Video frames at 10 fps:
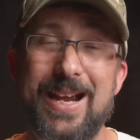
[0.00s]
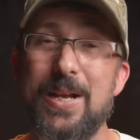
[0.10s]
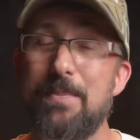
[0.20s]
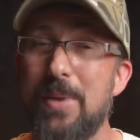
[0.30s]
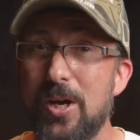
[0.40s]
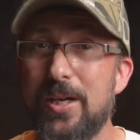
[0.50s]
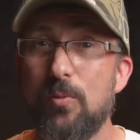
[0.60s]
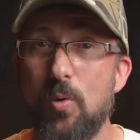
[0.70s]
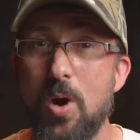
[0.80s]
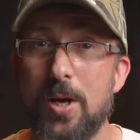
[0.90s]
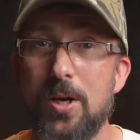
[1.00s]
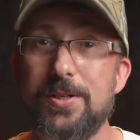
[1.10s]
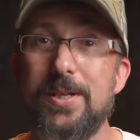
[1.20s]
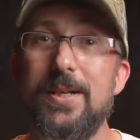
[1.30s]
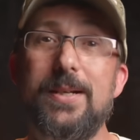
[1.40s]
on American
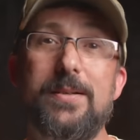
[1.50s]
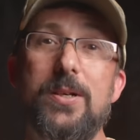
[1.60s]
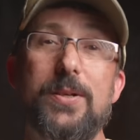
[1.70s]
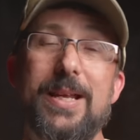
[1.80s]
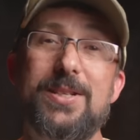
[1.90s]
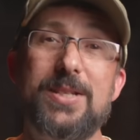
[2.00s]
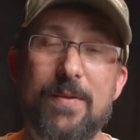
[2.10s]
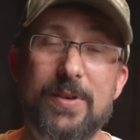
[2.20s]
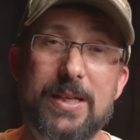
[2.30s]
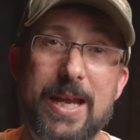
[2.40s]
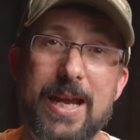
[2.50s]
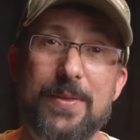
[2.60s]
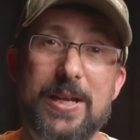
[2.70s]
waters near that 7 can.